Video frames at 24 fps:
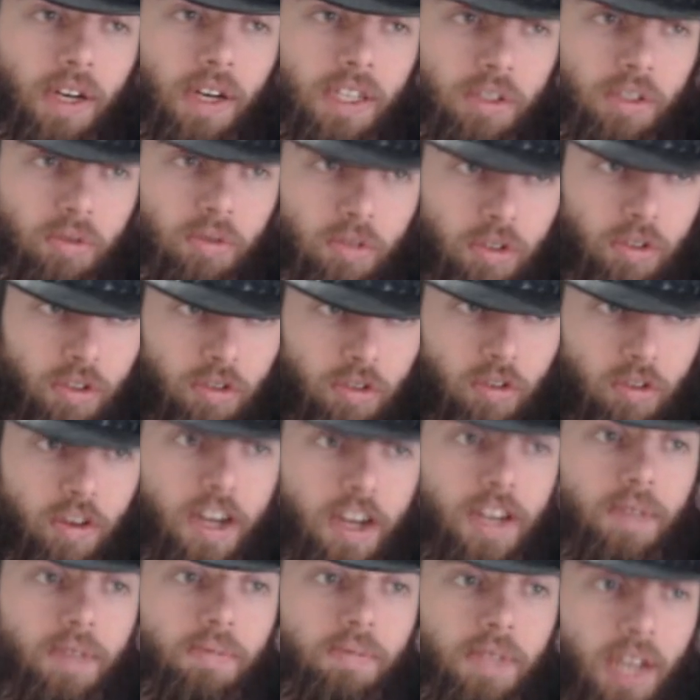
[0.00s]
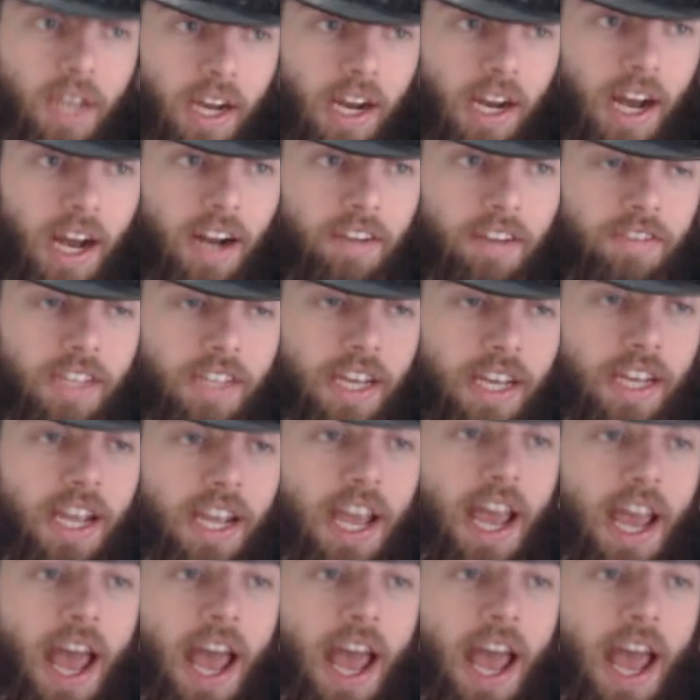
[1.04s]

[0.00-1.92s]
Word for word: uh screams and kind of thing.